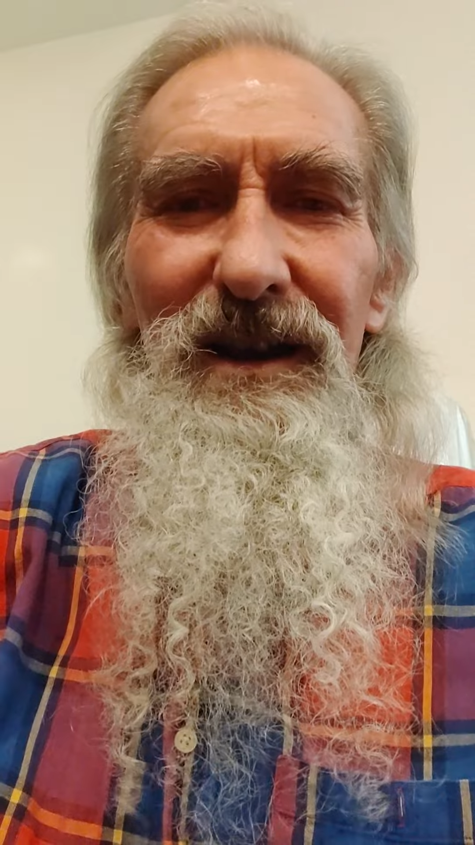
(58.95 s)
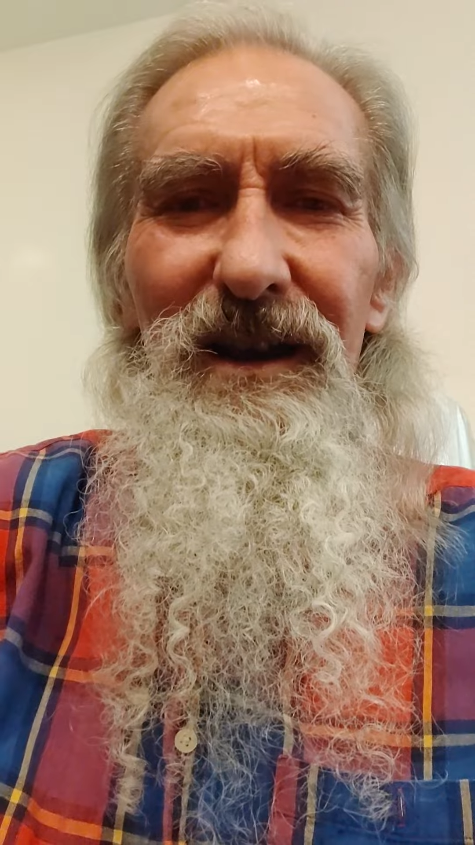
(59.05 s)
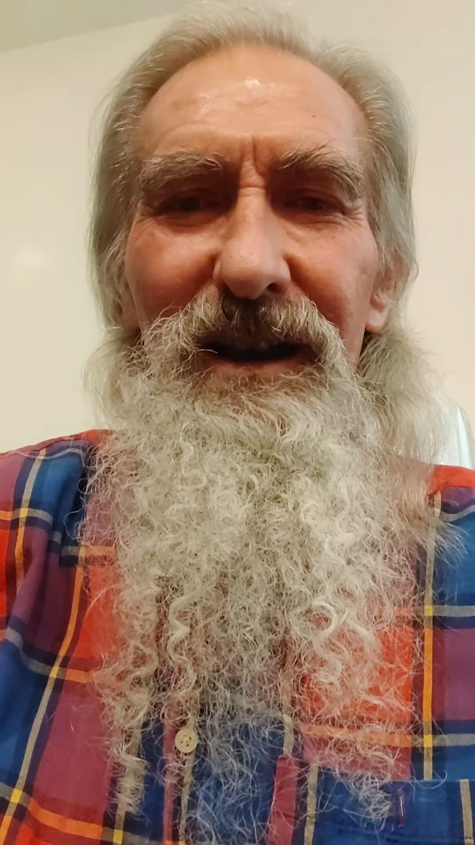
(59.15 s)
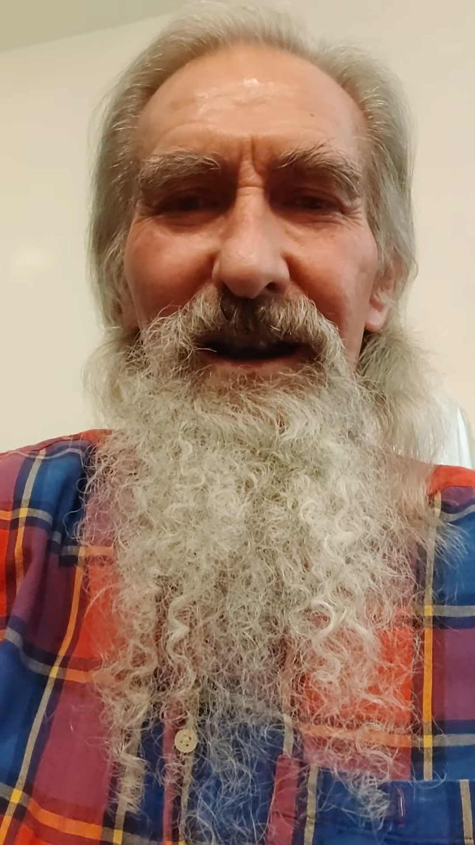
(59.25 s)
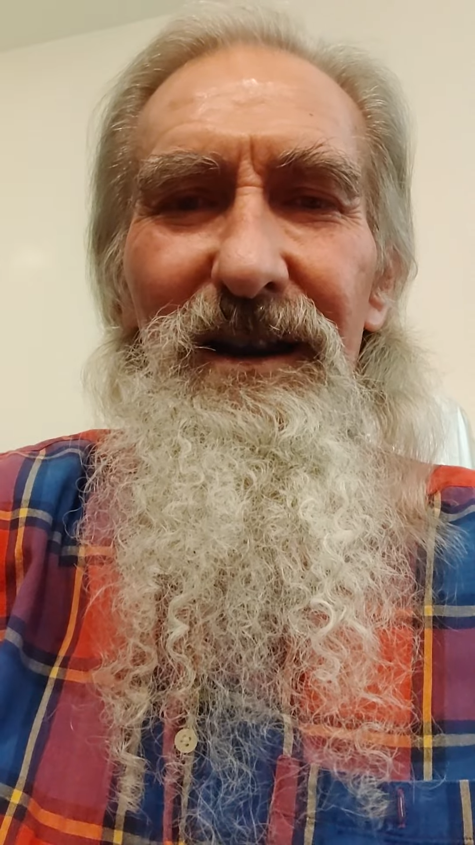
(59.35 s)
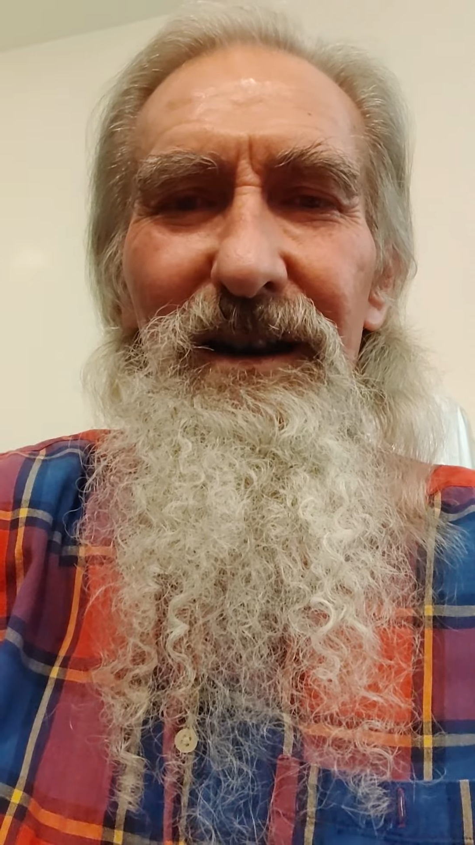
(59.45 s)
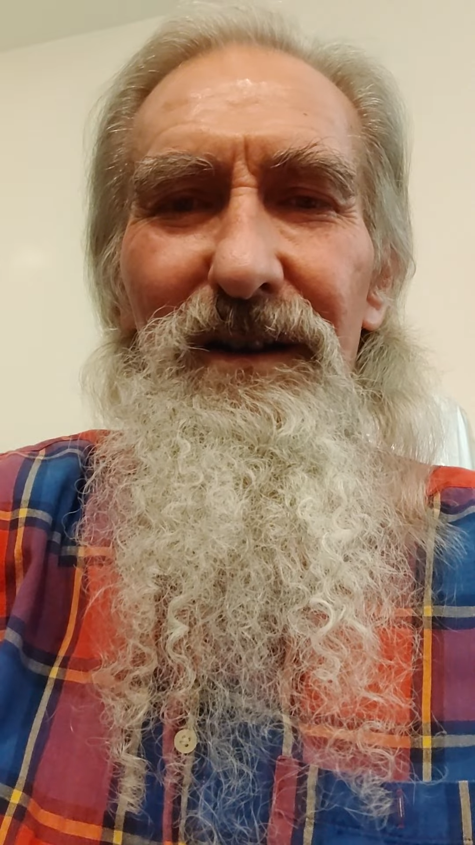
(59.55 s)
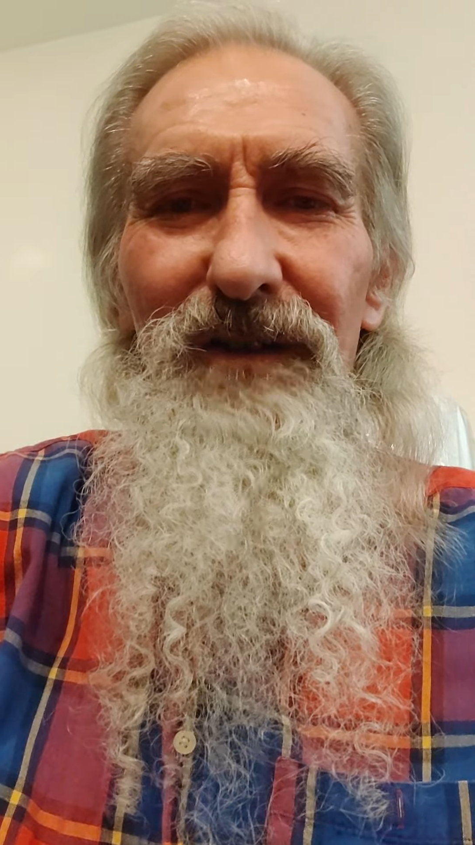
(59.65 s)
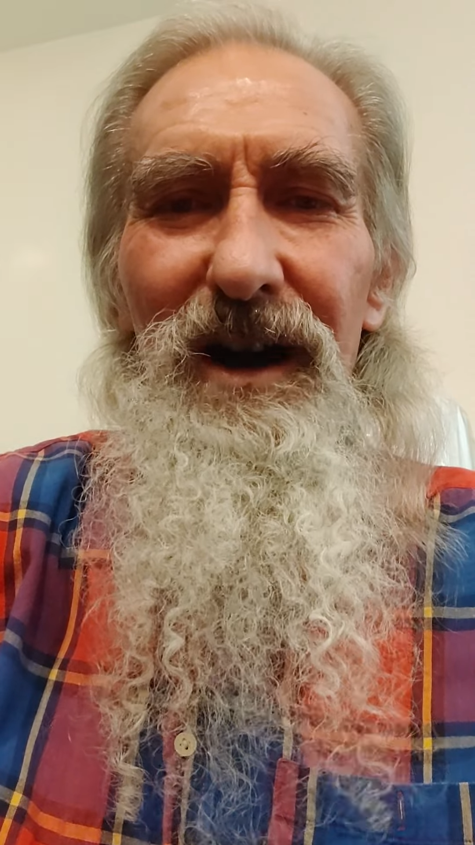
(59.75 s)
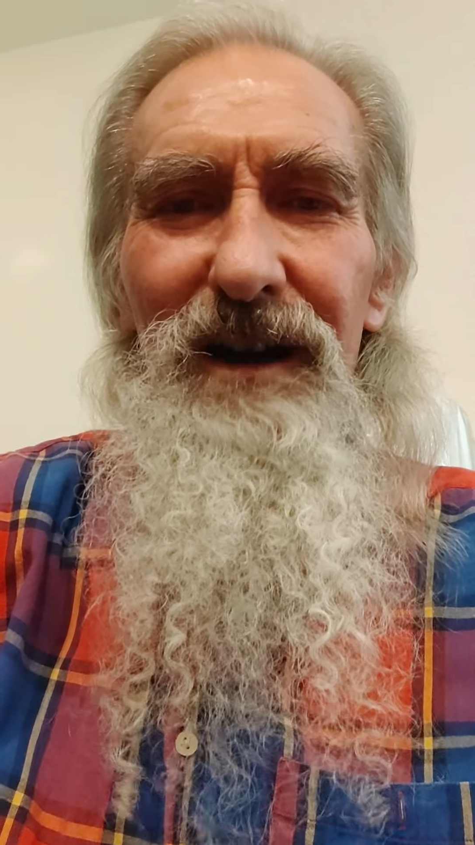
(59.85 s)
and uh,
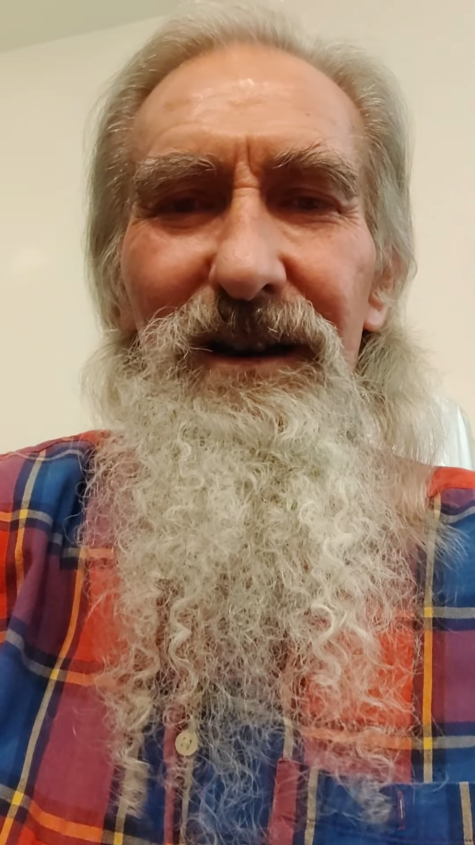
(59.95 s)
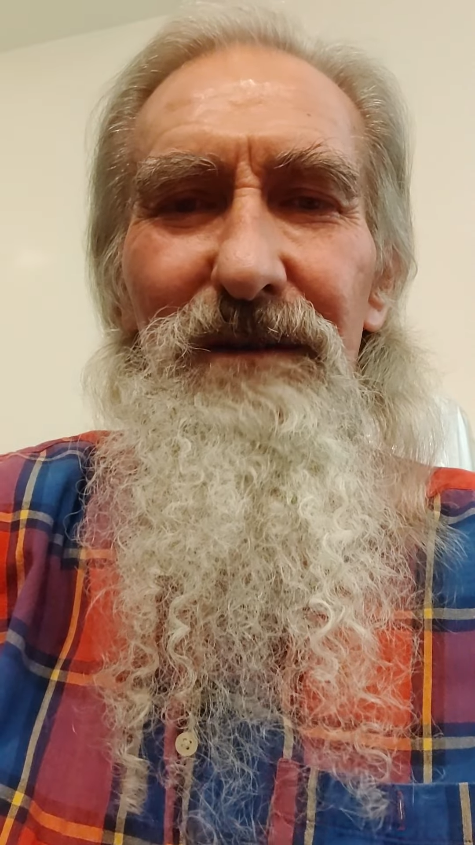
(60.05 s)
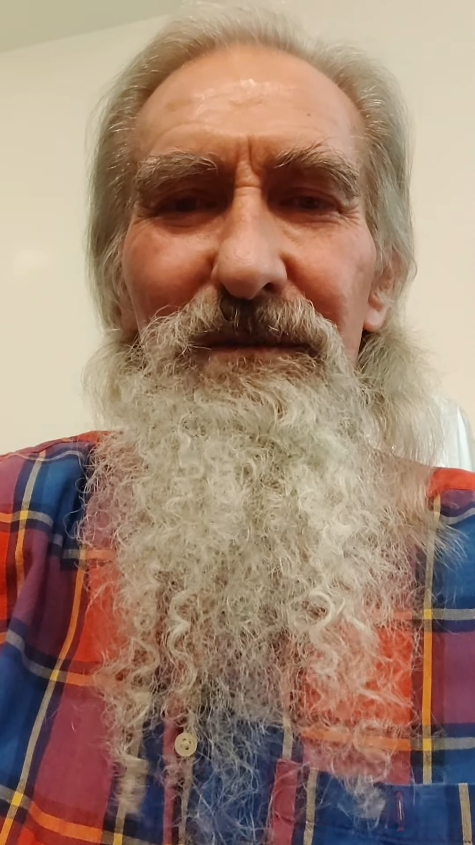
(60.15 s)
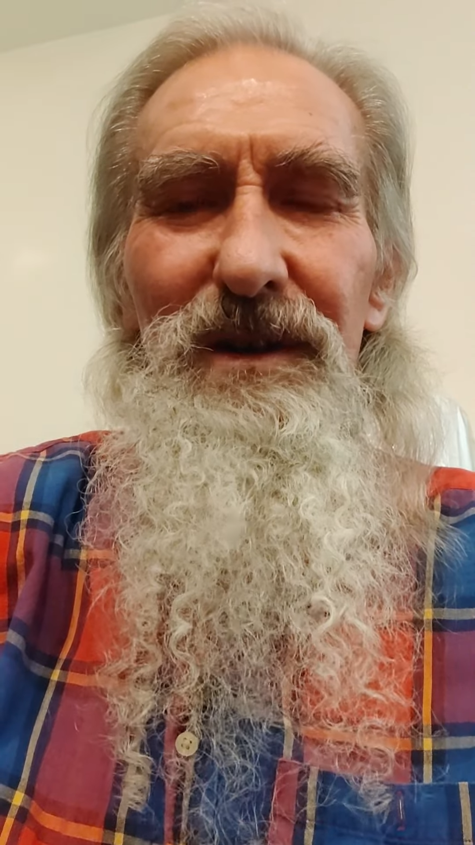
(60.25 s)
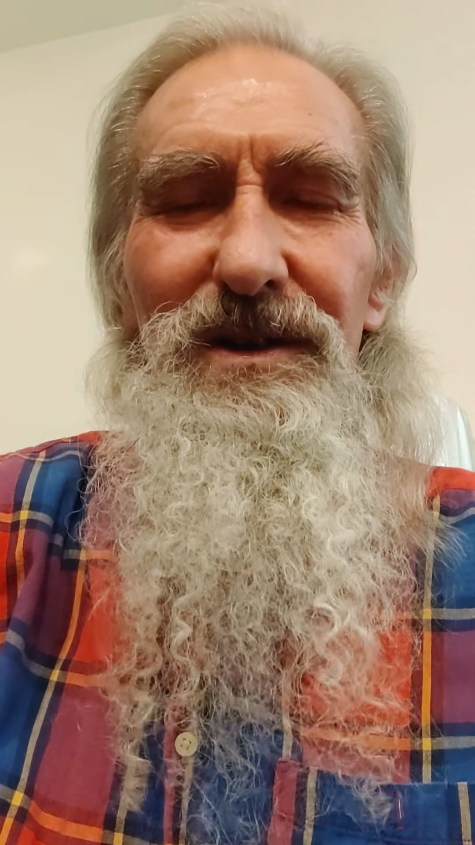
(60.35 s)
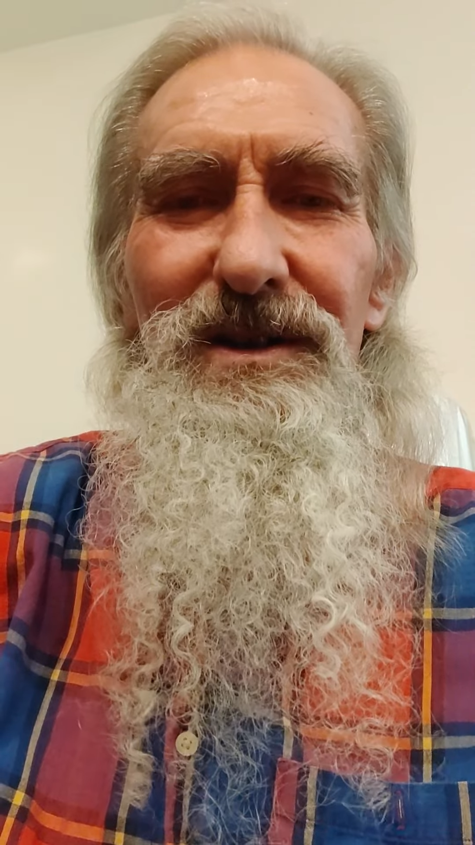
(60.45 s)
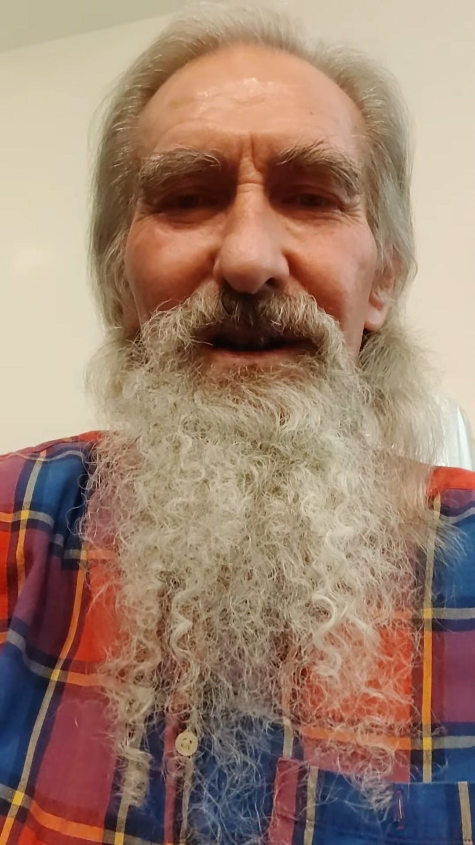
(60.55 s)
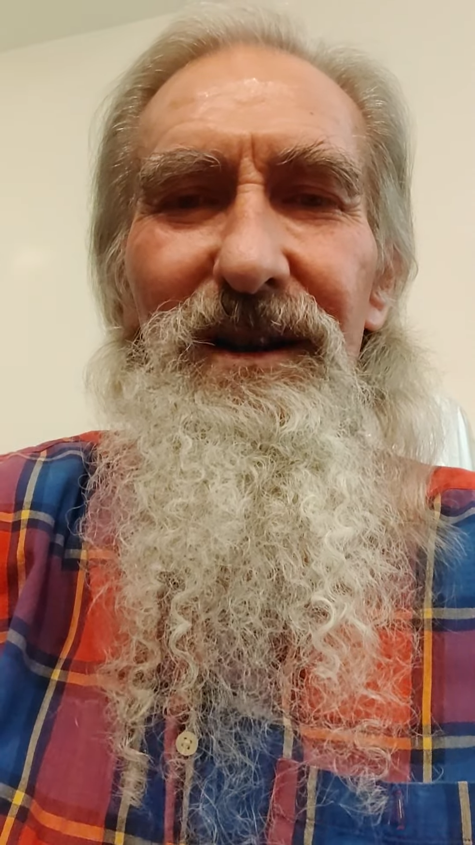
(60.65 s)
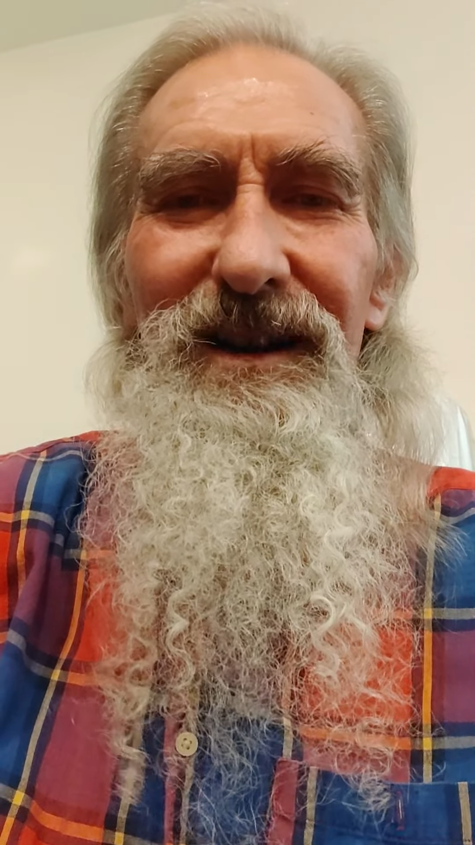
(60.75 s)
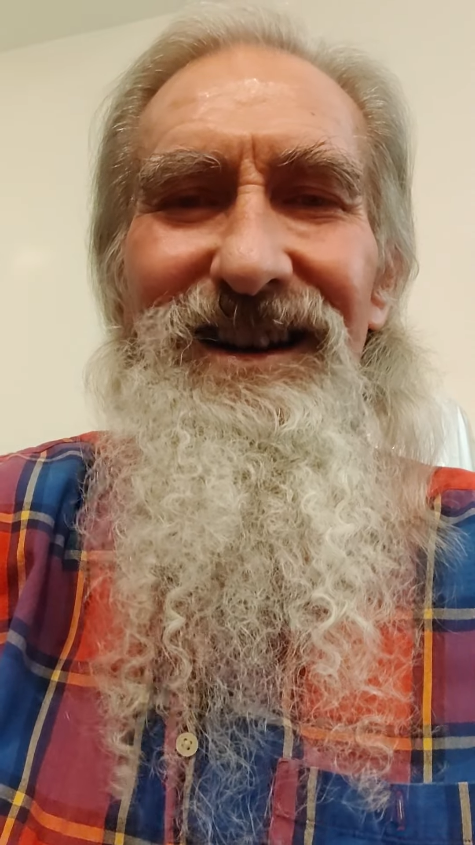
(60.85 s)
rock
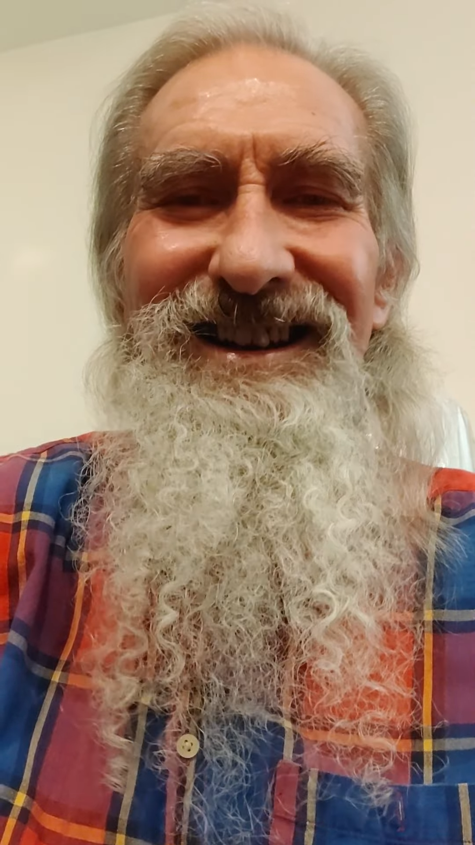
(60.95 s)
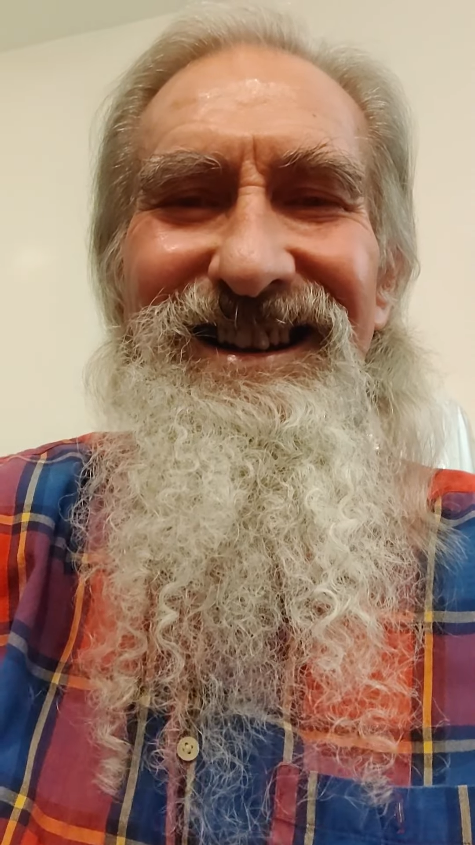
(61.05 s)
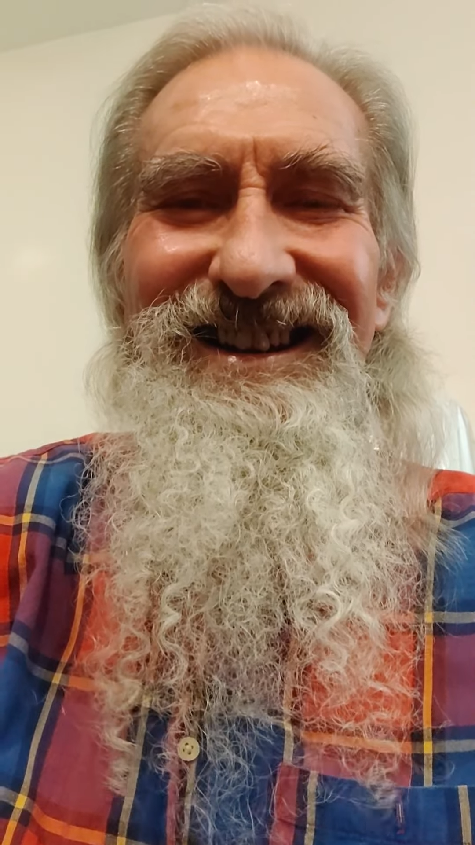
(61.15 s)
music. Uh,